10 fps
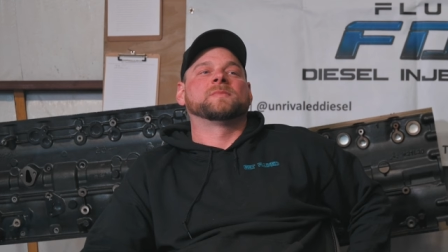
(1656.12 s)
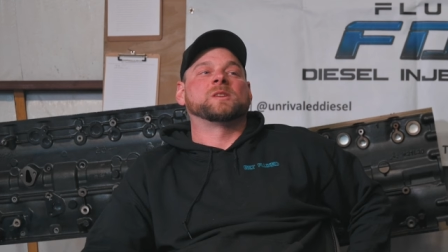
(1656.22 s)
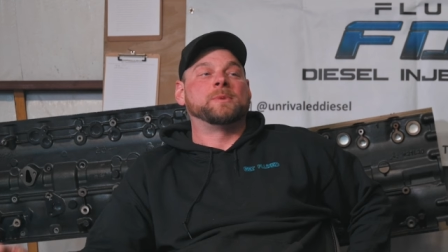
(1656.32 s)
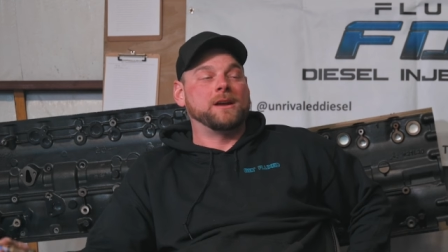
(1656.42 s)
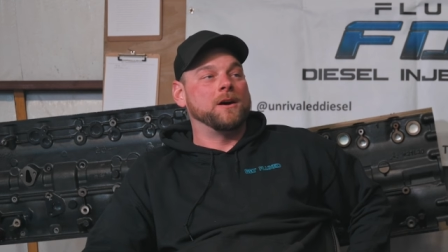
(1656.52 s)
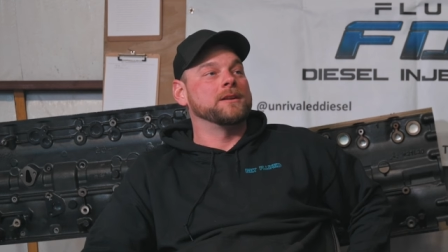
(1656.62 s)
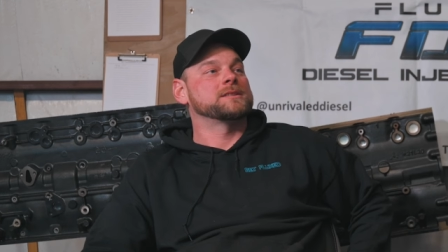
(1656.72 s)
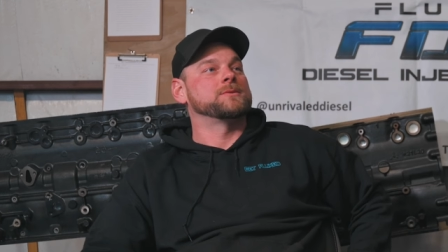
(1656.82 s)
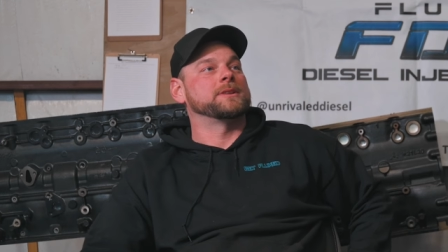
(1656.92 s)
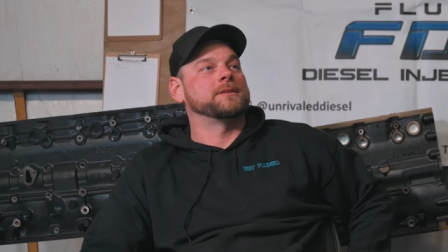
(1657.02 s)
To be
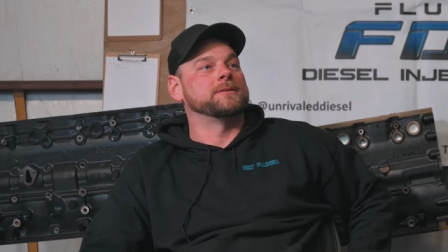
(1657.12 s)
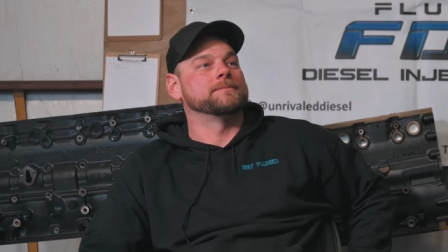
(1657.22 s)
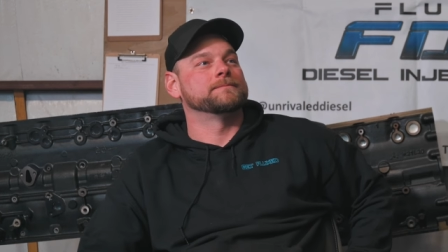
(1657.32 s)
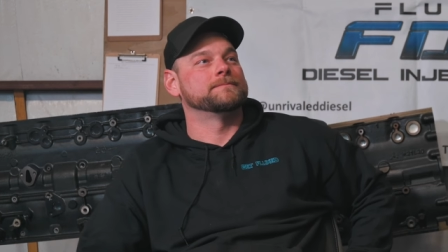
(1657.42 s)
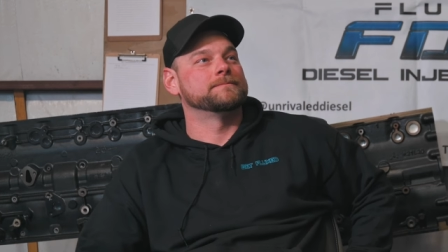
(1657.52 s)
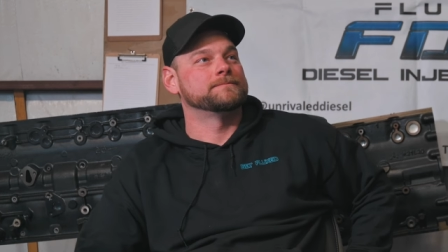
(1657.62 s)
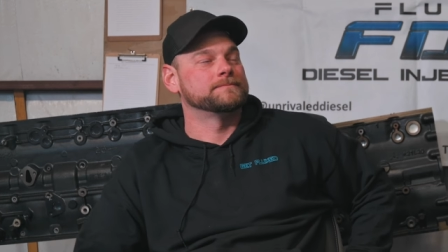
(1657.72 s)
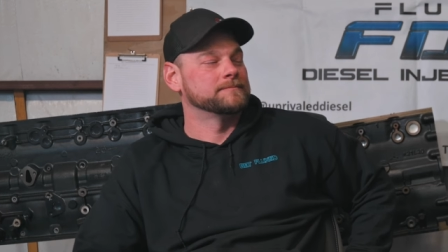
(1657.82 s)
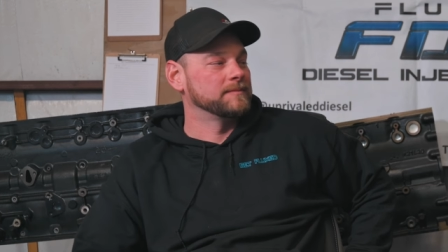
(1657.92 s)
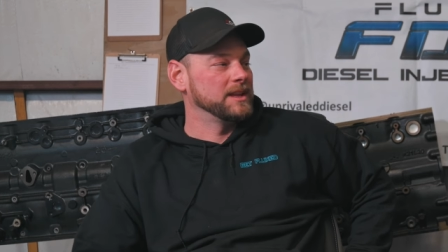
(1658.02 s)
honest with you,
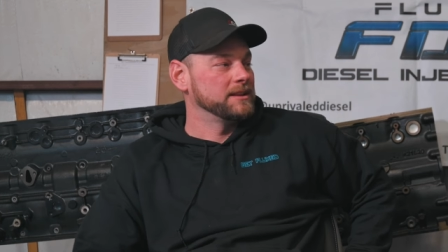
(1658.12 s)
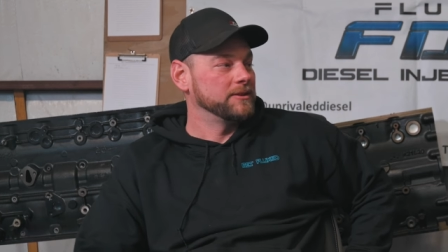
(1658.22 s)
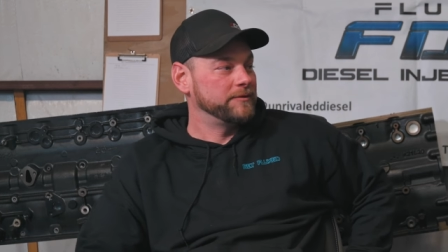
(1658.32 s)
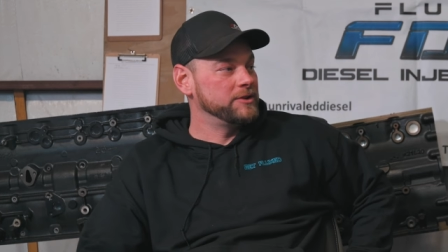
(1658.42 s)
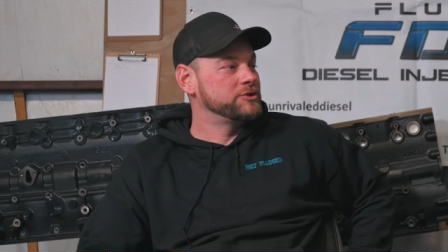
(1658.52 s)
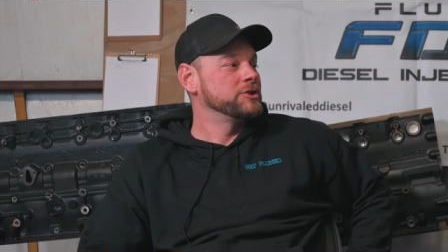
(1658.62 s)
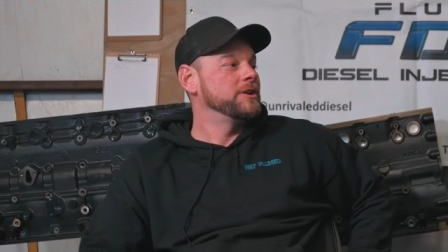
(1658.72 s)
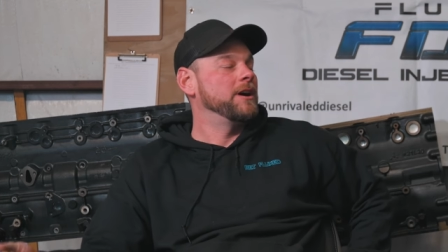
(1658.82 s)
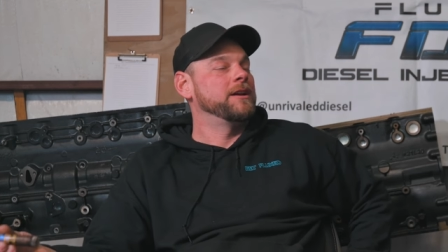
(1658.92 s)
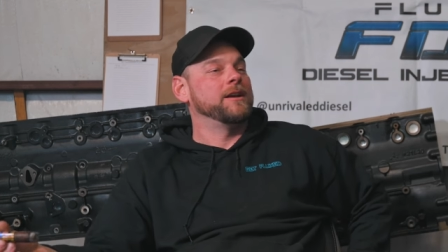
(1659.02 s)
the
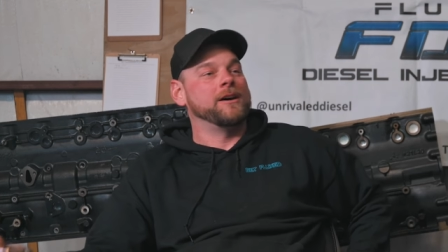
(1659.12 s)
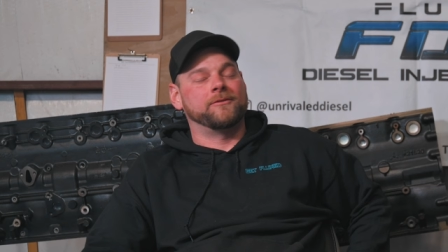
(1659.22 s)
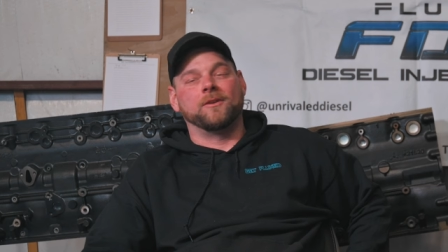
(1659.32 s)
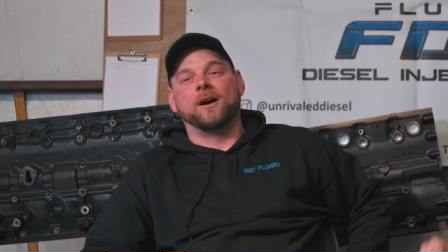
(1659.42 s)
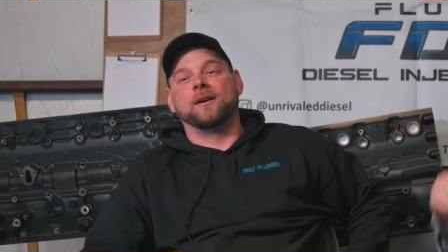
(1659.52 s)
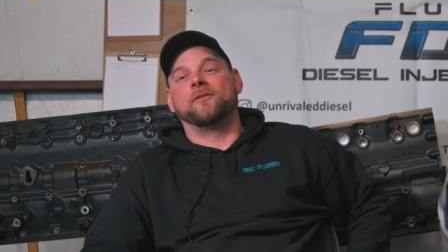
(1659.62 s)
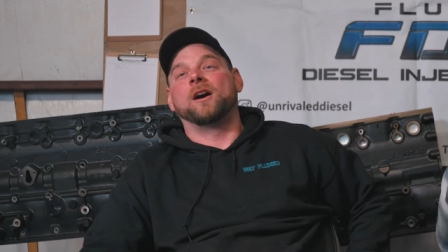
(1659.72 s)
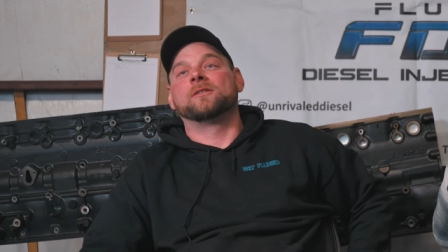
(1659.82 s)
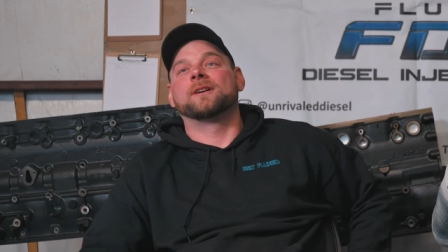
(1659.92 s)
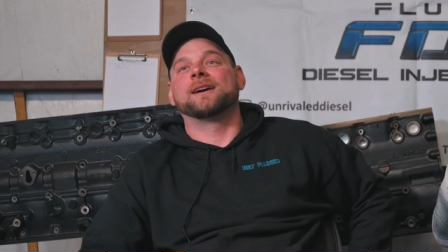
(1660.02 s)
future of
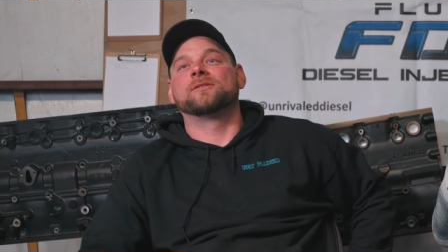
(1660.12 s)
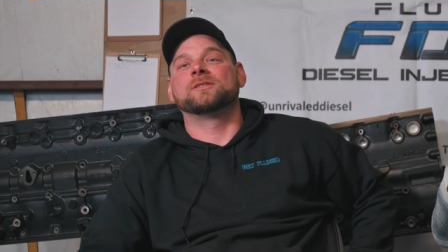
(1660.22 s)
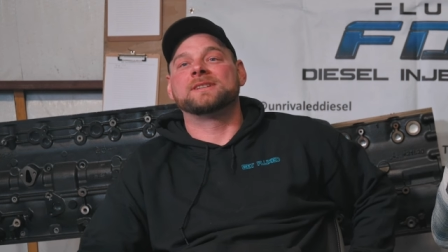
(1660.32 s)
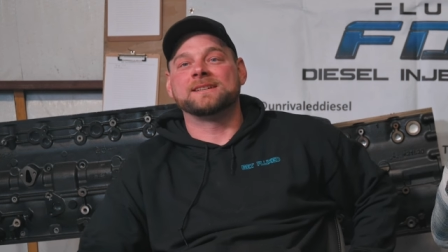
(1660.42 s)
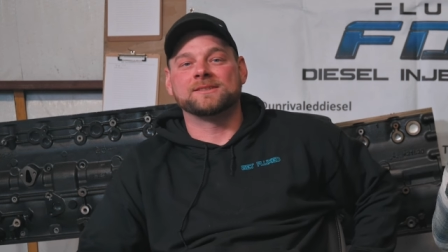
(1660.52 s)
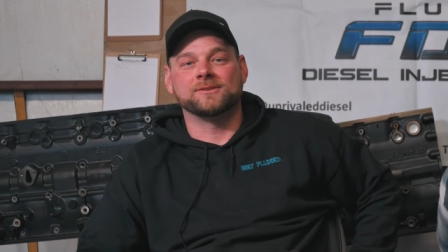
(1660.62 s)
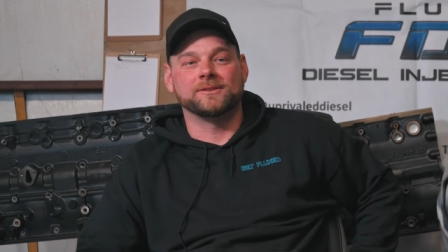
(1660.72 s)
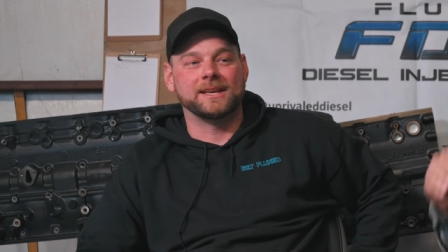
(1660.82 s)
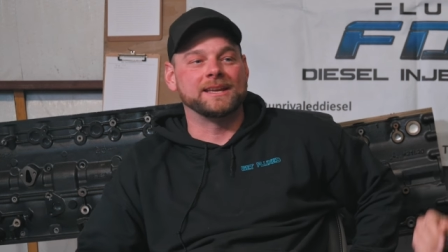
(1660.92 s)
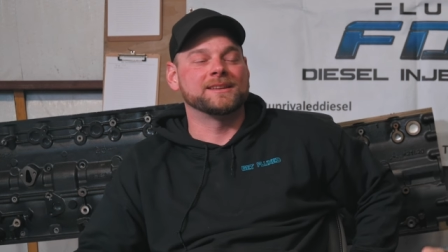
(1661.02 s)
unrivaled
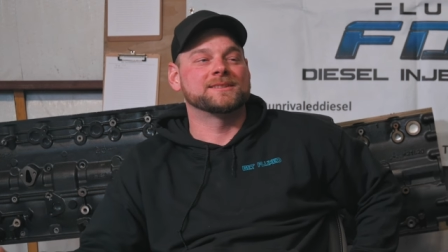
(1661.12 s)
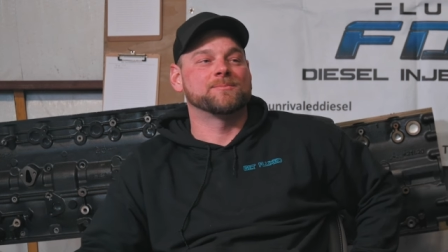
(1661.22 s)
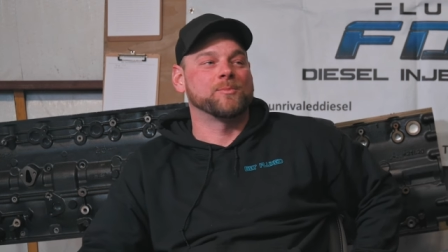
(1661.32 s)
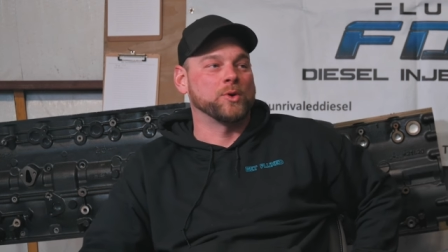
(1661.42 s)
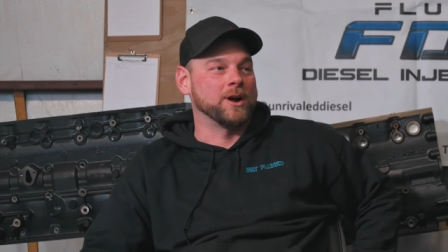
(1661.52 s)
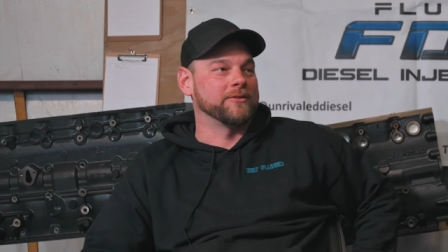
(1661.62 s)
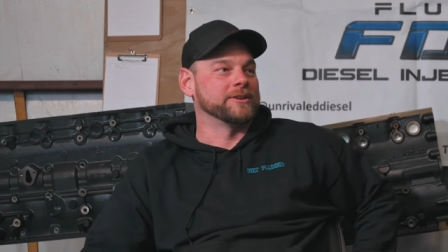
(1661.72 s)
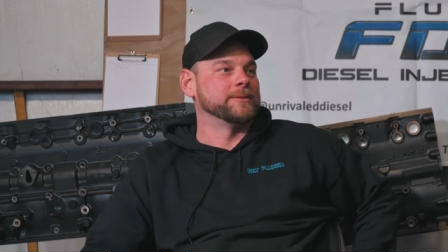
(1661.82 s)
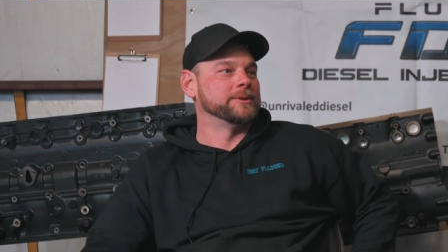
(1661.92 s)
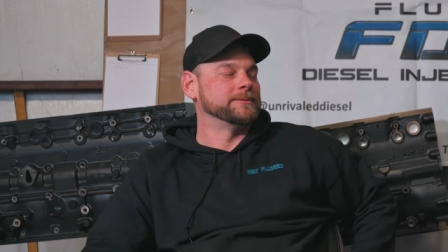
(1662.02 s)
diesel is
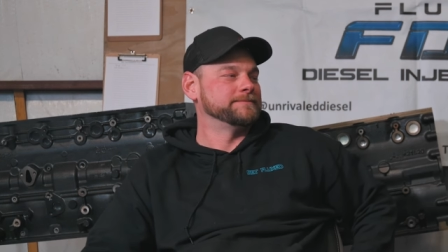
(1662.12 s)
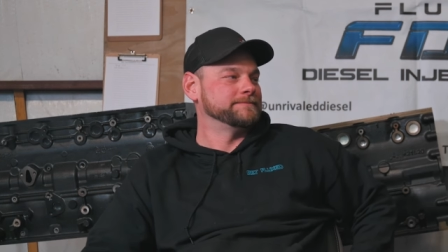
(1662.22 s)
profitable